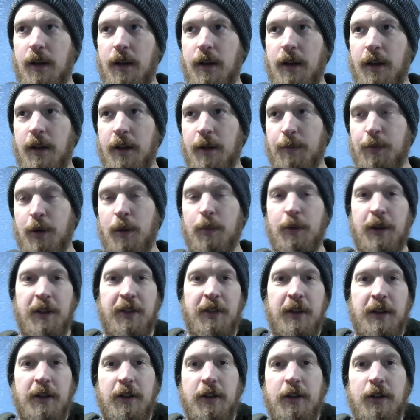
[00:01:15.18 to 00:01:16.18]
appropriate
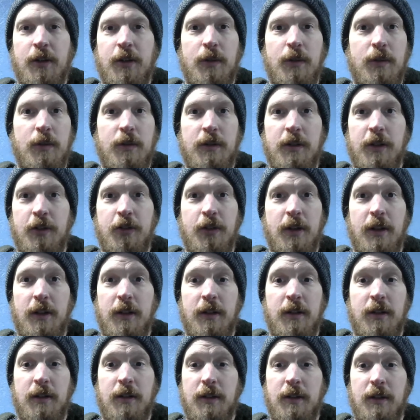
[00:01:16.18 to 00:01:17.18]
thing to do, to
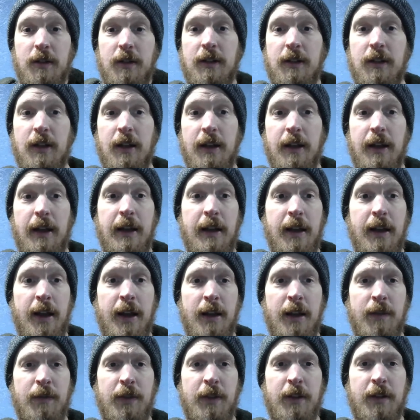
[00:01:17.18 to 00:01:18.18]
just say, hey, I
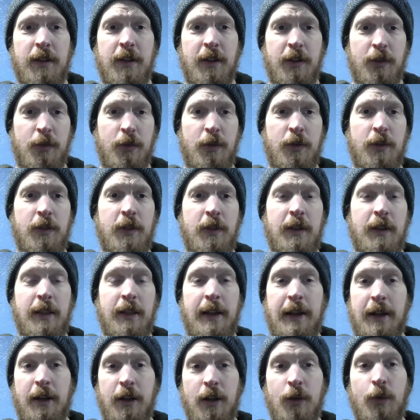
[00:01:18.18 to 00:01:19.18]
have this disorder that
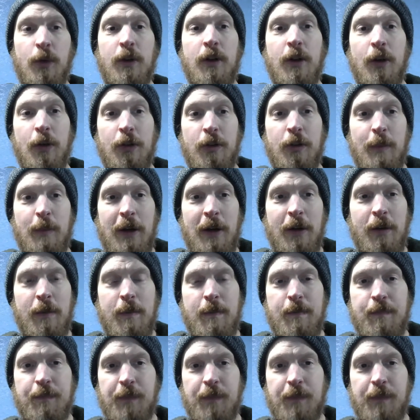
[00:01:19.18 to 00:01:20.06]
like no one knows about,